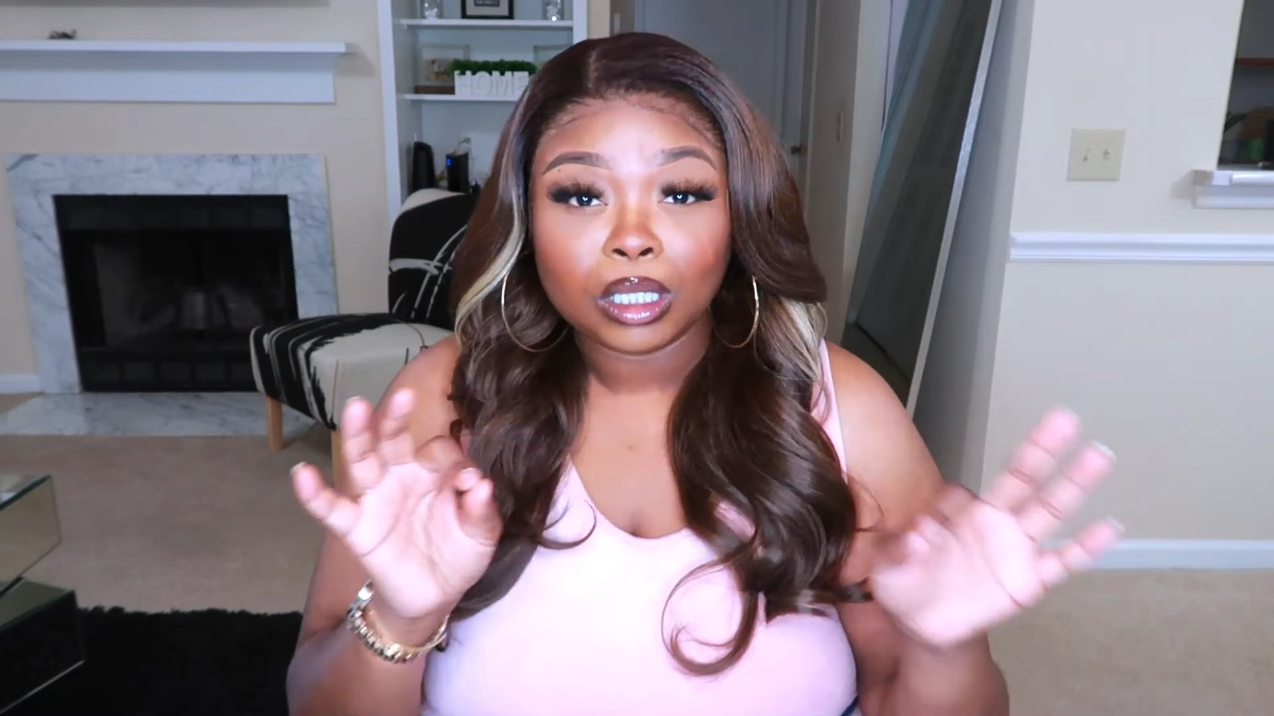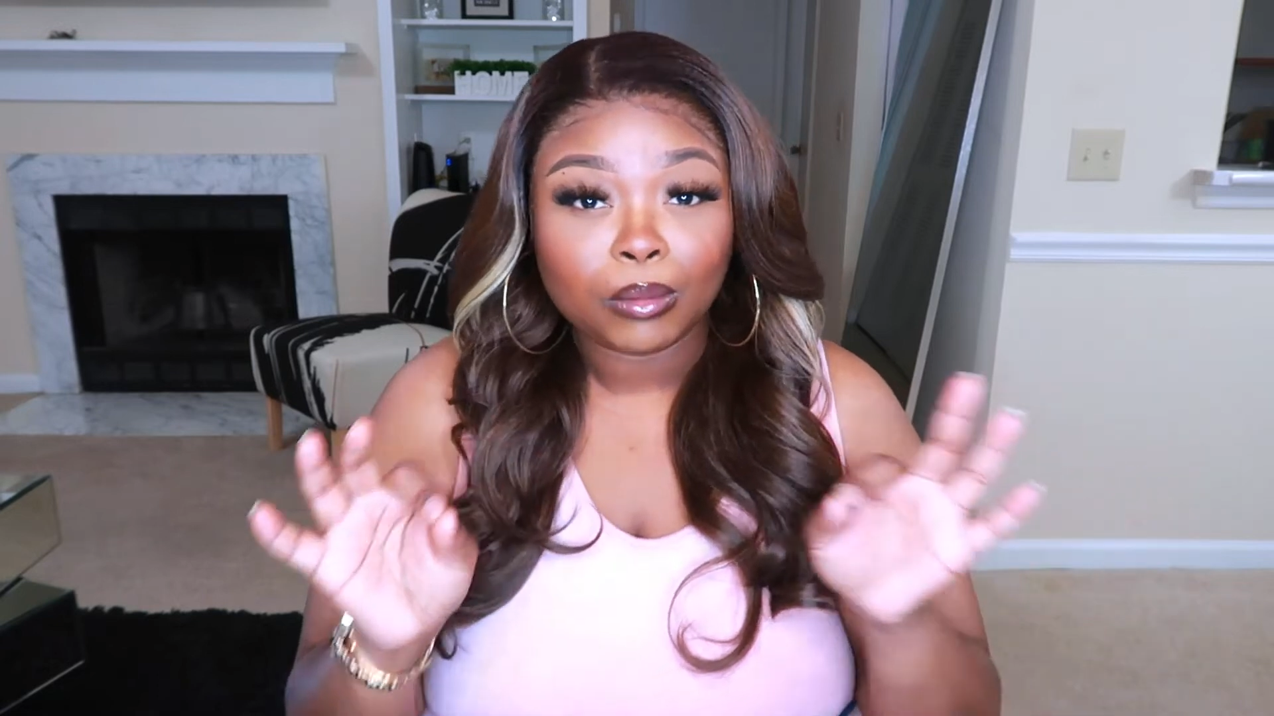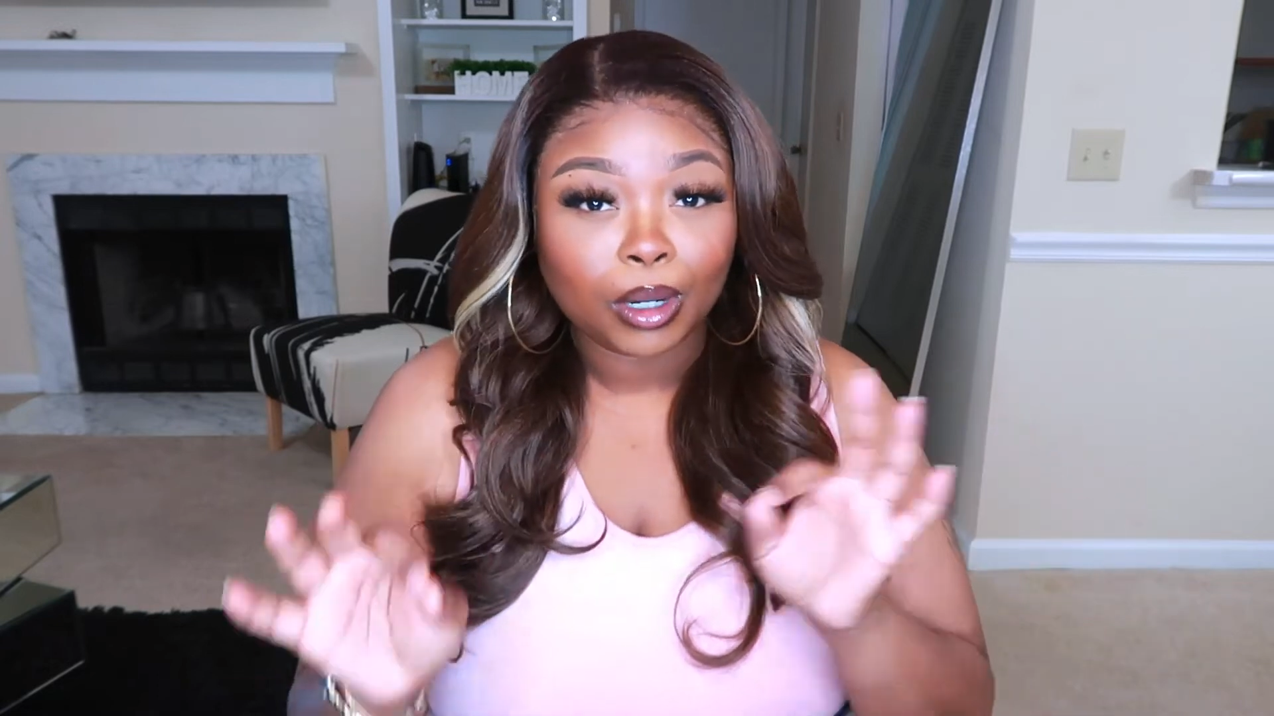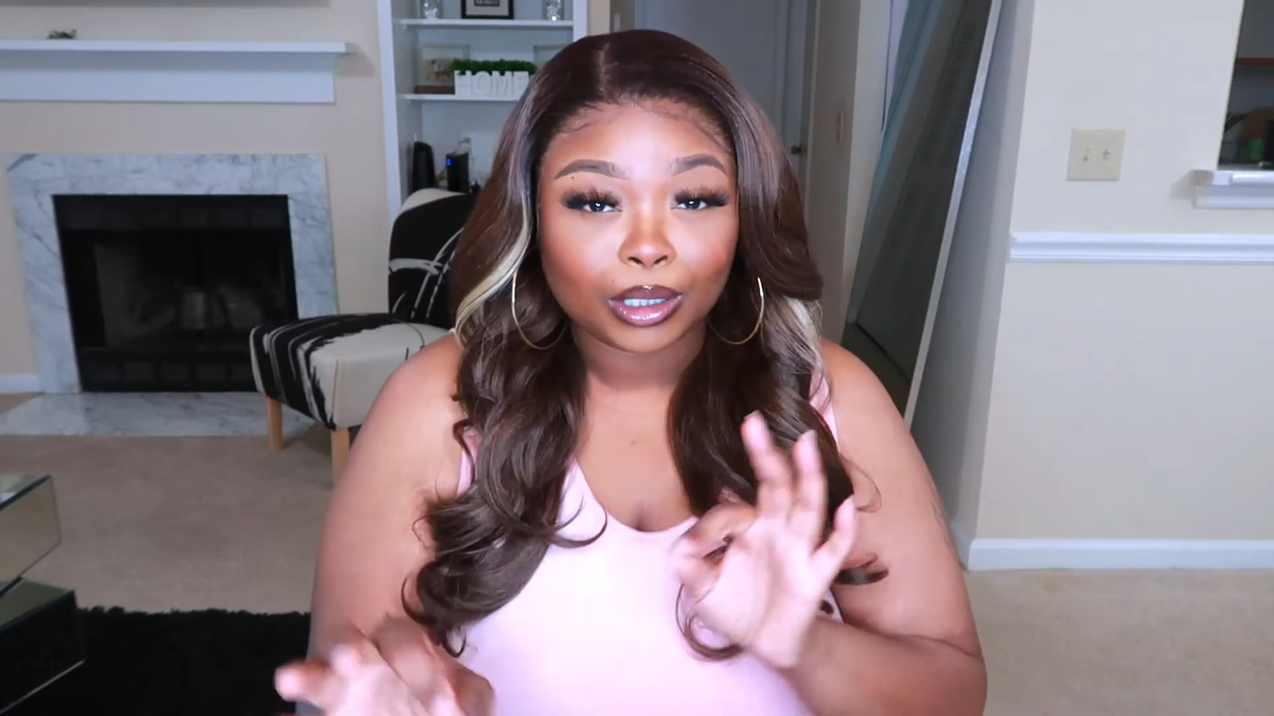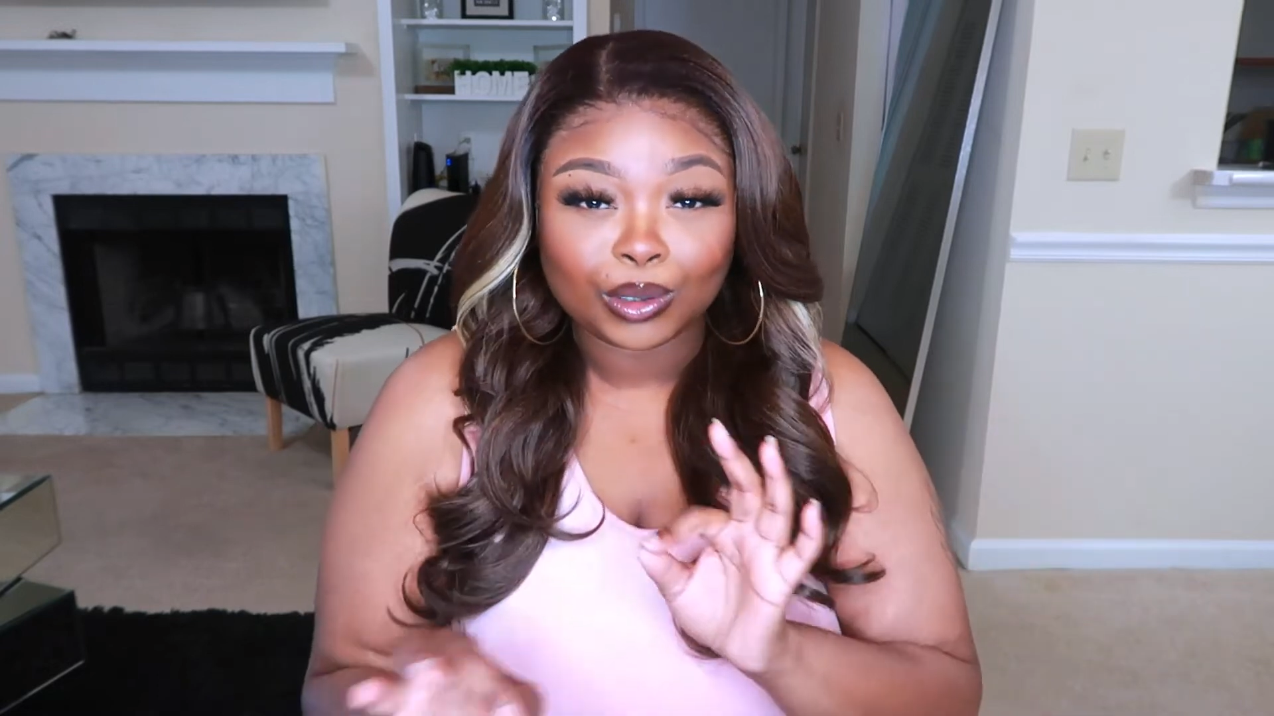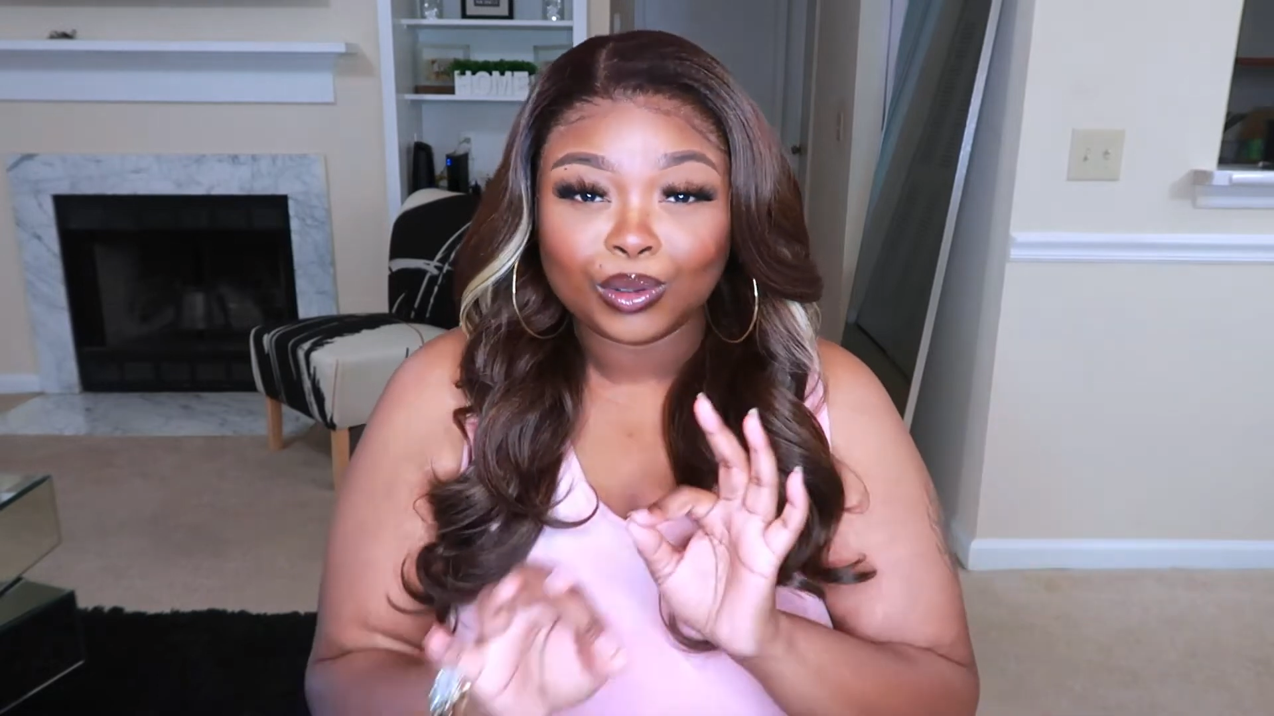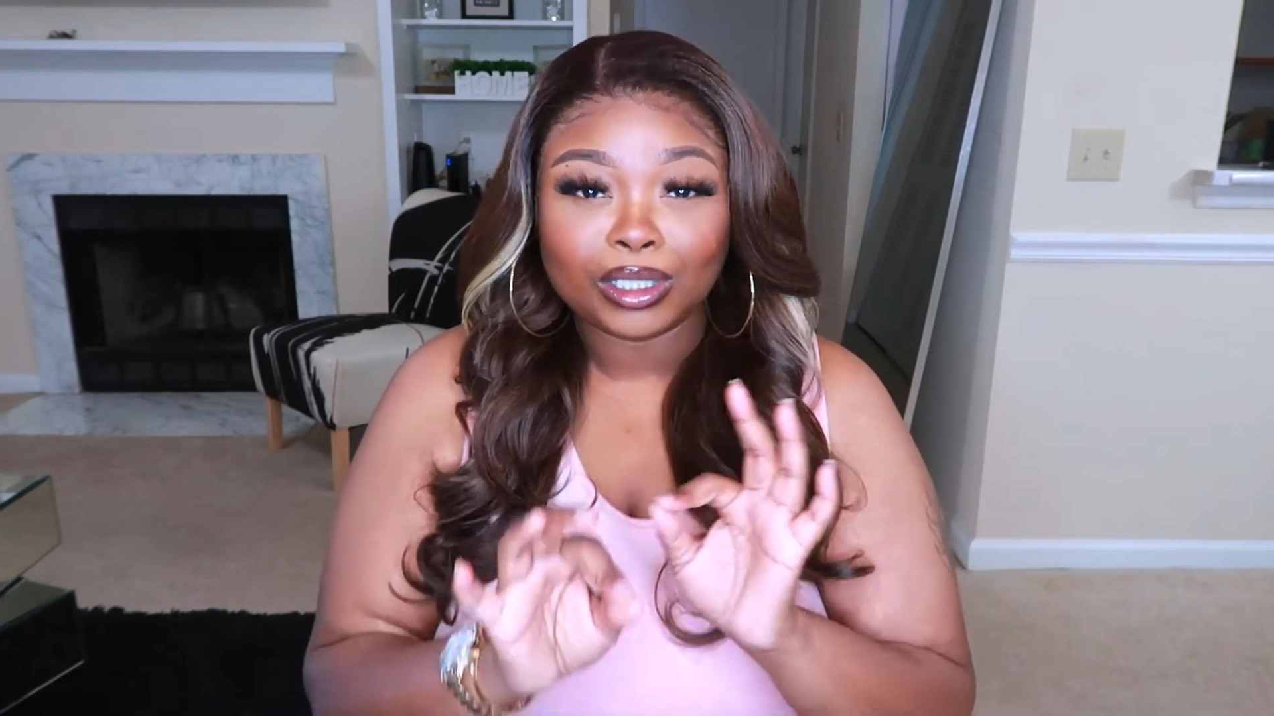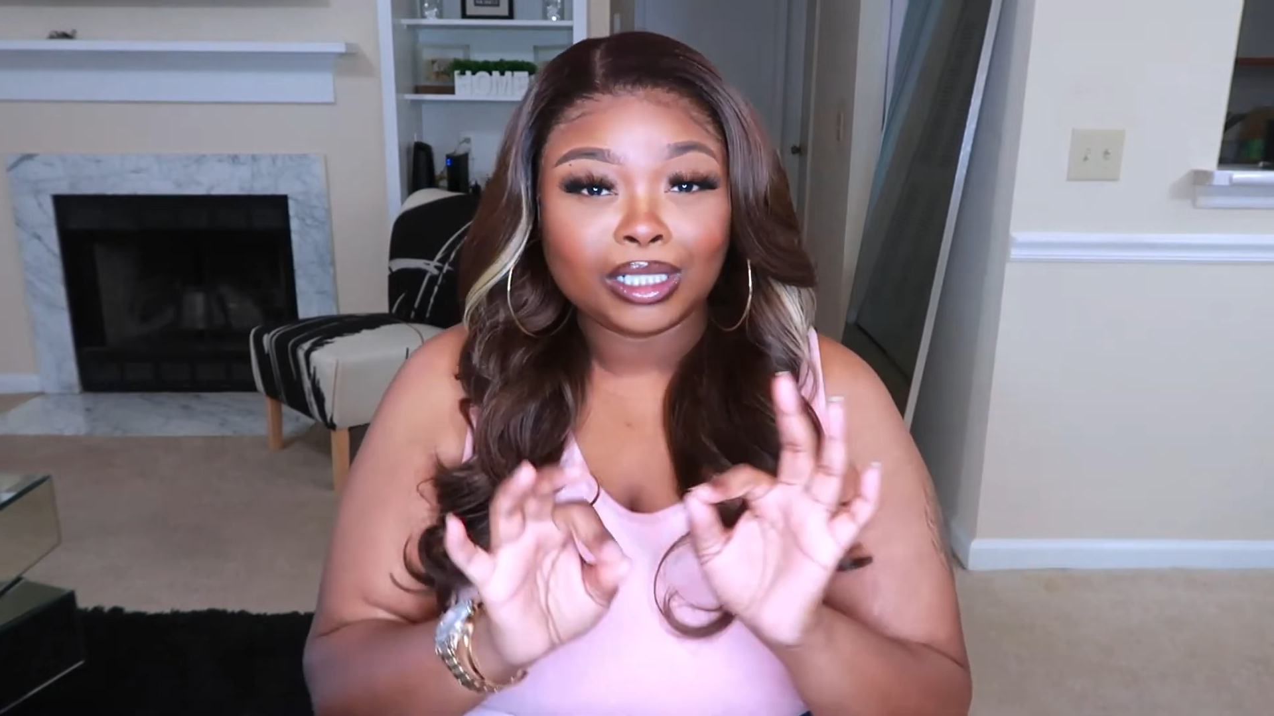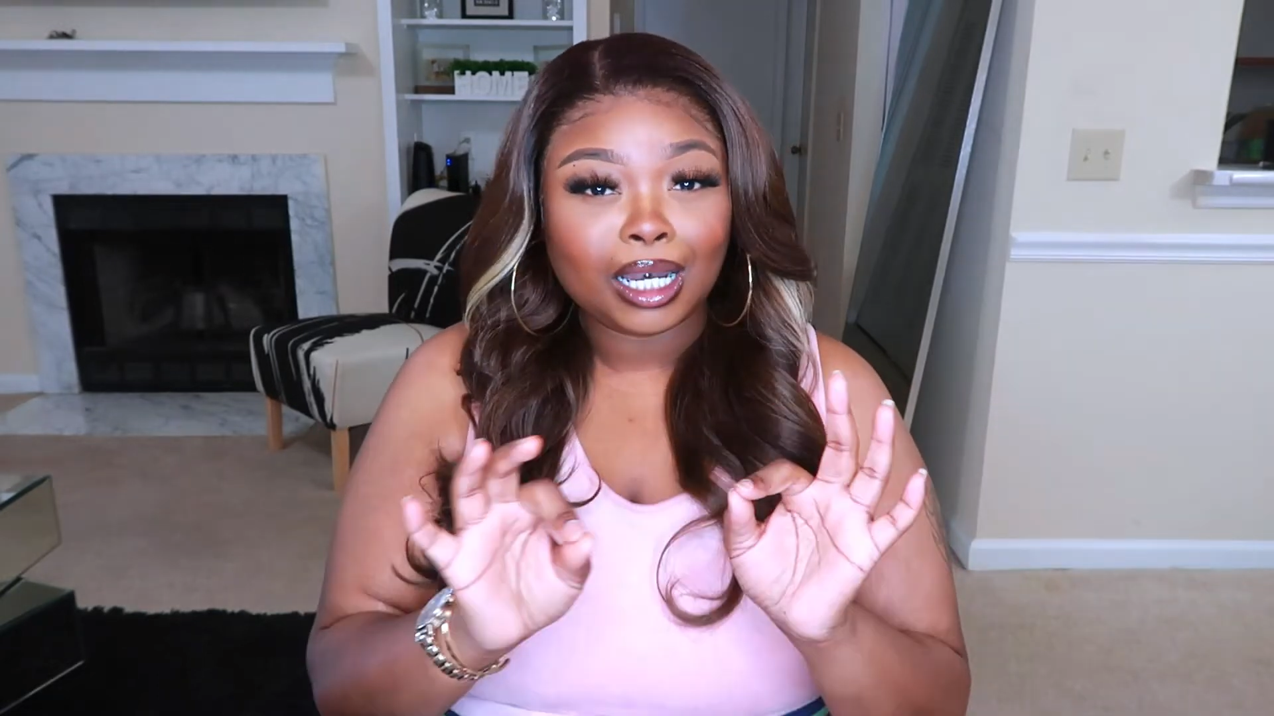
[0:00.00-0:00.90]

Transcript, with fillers: and personal just